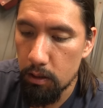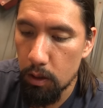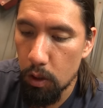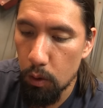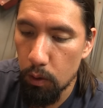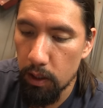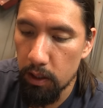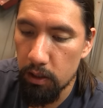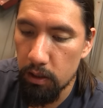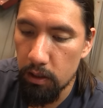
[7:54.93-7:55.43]

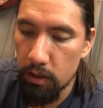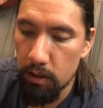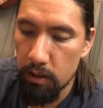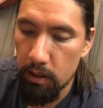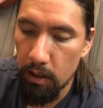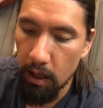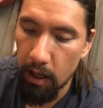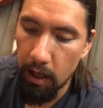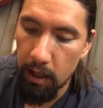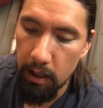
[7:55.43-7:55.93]
two inches
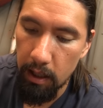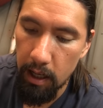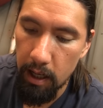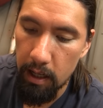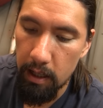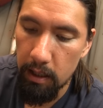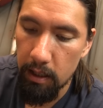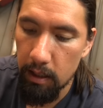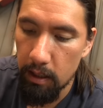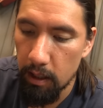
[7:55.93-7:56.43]
at
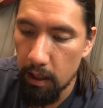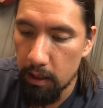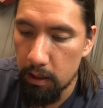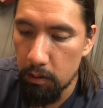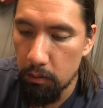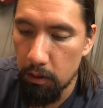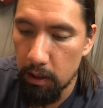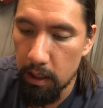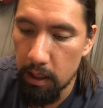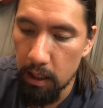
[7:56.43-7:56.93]
eight at
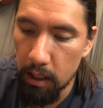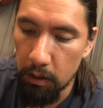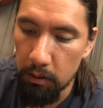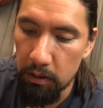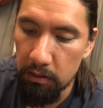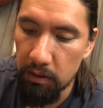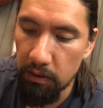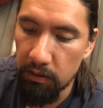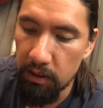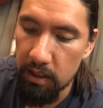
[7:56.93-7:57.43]
20
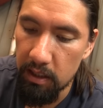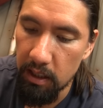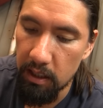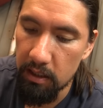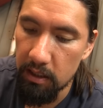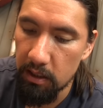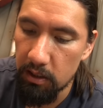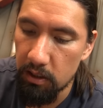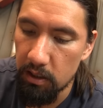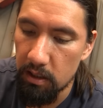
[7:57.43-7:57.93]
equals
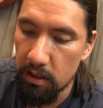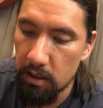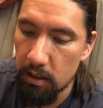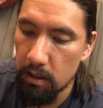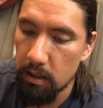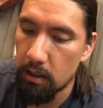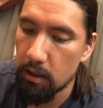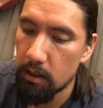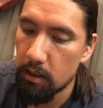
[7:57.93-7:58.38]
56 inches.